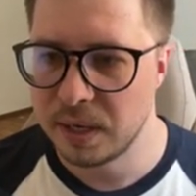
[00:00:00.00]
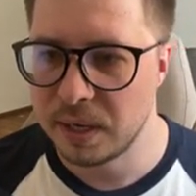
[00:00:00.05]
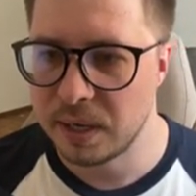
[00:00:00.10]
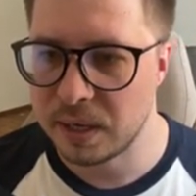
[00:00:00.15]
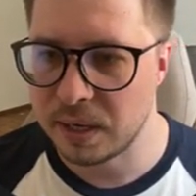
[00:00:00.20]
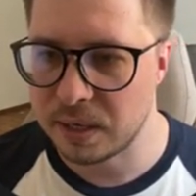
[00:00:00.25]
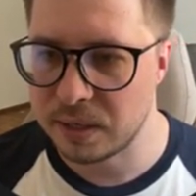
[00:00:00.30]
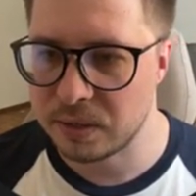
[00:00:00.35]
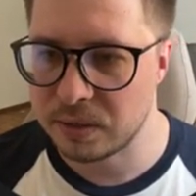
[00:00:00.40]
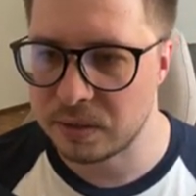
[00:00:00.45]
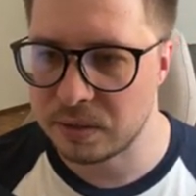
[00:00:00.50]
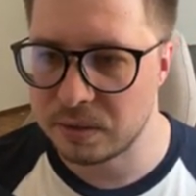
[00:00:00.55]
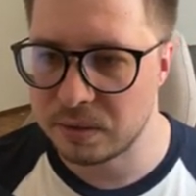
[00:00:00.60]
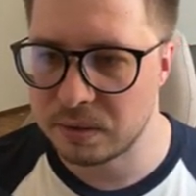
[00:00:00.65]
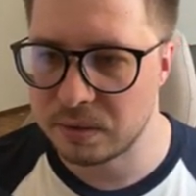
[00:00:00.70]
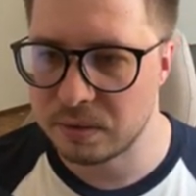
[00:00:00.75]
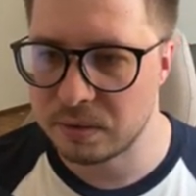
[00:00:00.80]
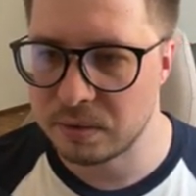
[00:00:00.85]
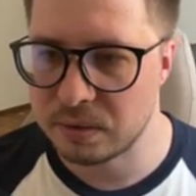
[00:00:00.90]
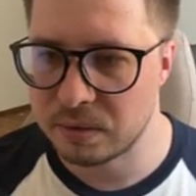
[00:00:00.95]
And
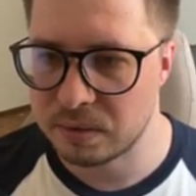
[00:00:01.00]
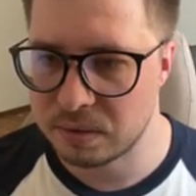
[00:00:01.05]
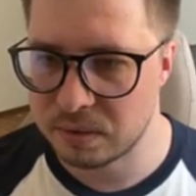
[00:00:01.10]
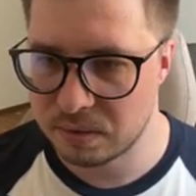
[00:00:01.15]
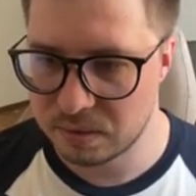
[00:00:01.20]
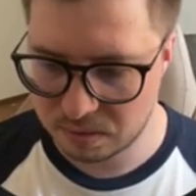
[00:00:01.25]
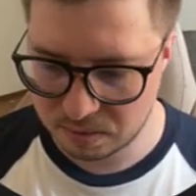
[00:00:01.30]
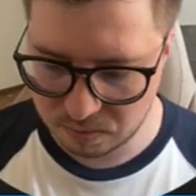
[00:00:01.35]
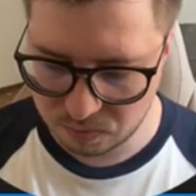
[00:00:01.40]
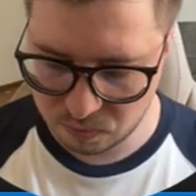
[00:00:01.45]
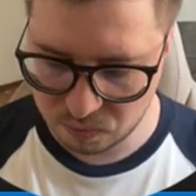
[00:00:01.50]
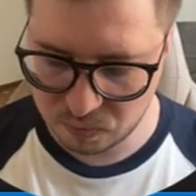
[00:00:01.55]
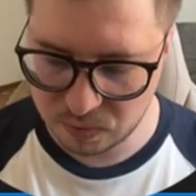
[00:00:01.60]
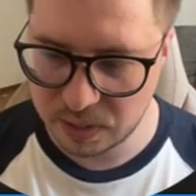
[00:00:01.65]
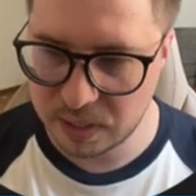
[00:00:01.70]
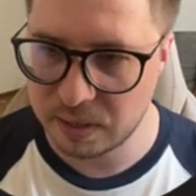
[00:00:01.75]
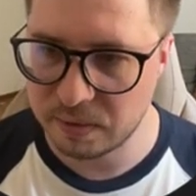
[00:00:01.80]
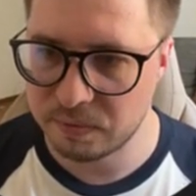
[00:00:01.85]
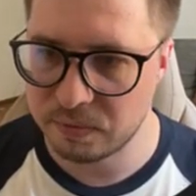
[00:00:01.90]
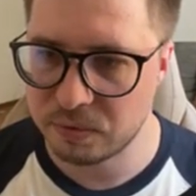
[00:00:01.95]
we
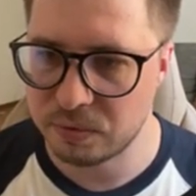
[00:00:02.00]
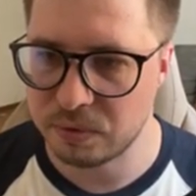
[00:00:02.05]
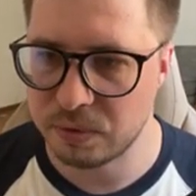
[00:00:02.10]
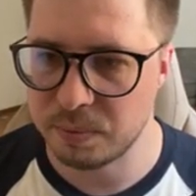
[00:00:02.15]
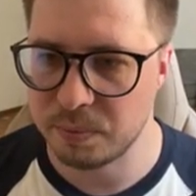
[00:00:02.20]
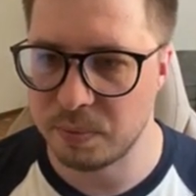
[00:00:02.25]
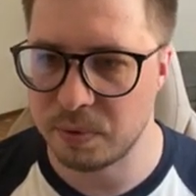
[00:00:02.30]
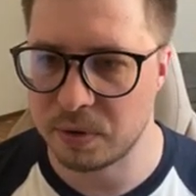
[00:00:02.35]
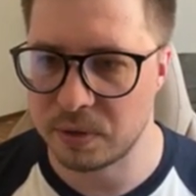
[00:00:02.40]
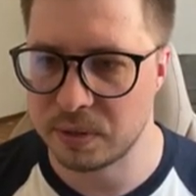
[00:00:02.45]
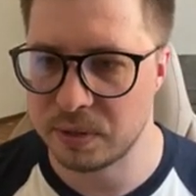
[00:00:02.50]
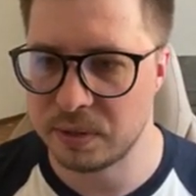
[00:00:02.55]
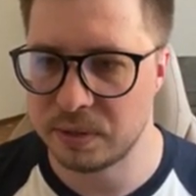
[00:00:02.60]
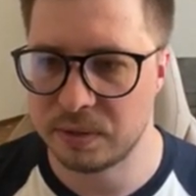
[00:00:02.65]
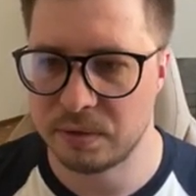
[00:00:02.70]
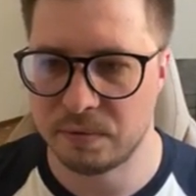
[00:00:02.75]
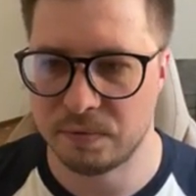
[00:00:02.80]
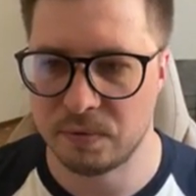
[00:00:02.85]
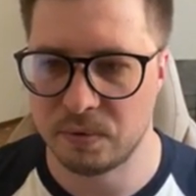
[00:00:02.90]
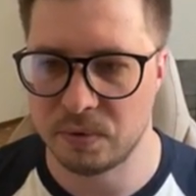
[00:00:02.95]
have to import
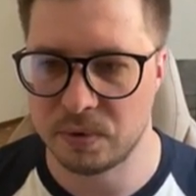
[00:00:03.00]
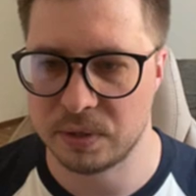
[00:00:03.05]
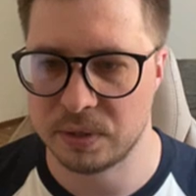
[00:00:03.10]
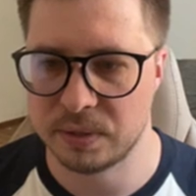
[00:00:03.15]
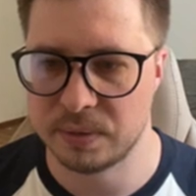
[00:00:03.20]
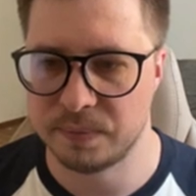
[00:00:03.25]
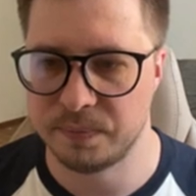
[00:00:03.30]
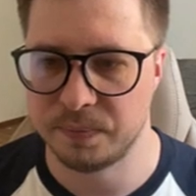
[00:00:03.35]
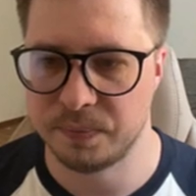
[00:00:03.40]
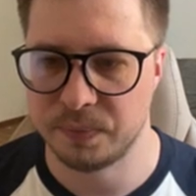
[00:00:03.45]
this, of course.